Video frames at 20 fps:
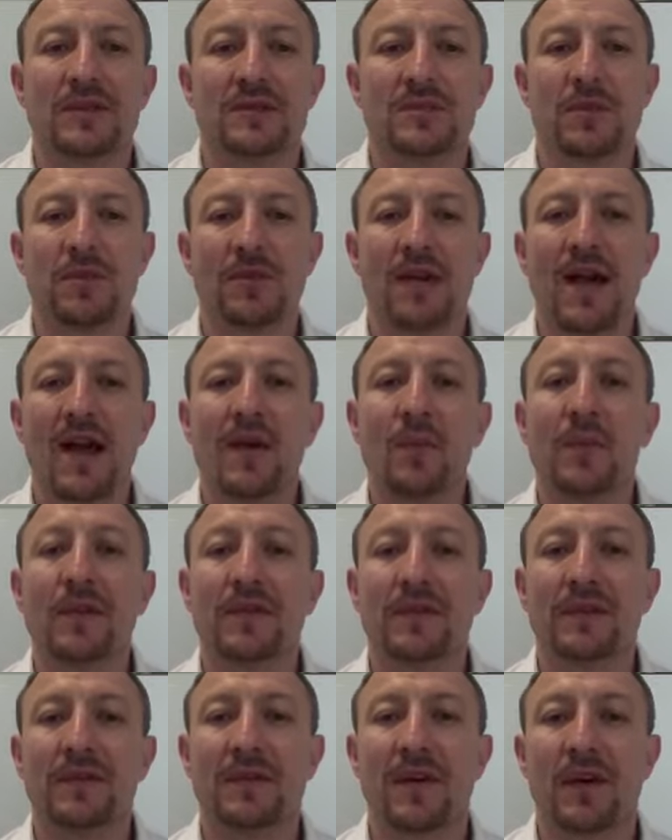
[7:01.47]
per hour, and we've got
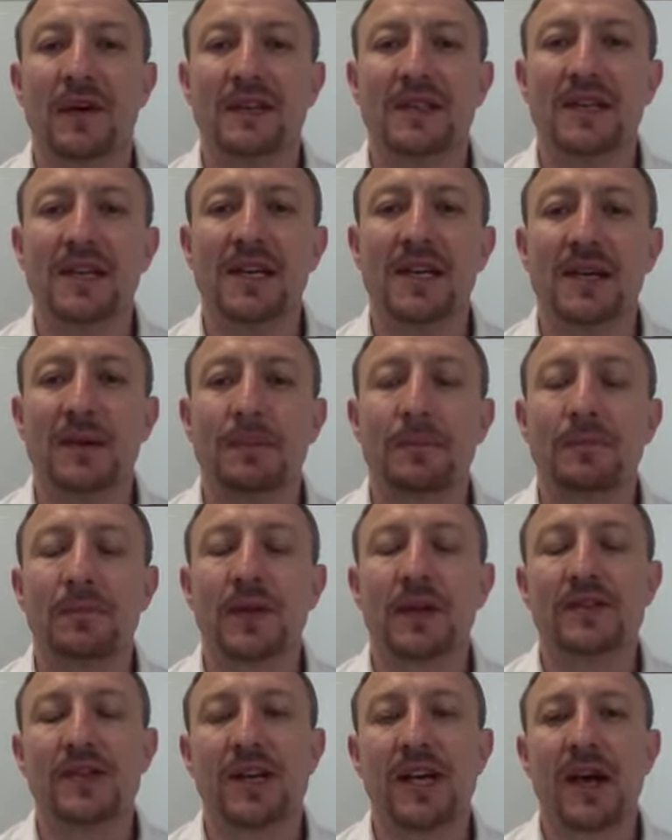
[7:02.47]
to find T.
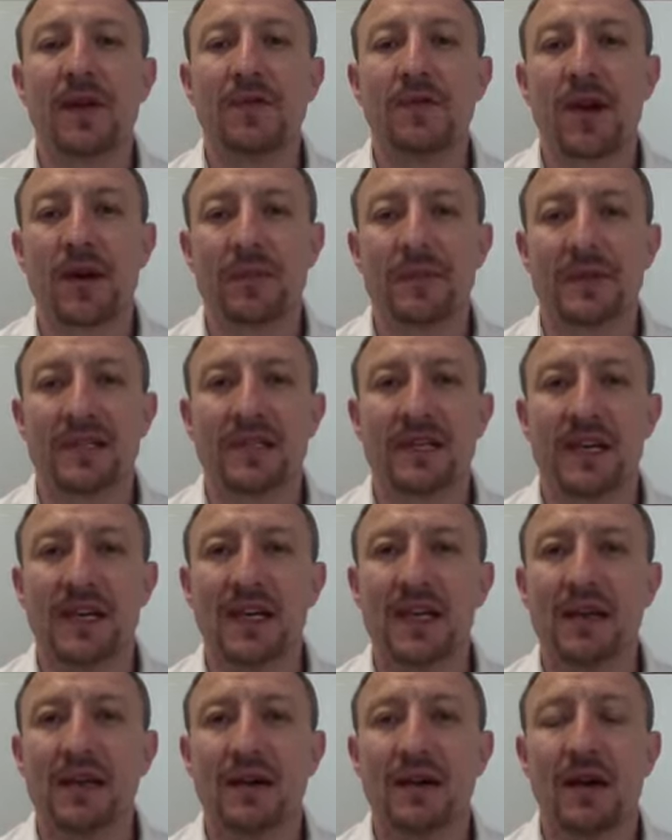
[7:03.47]
So cover up the T,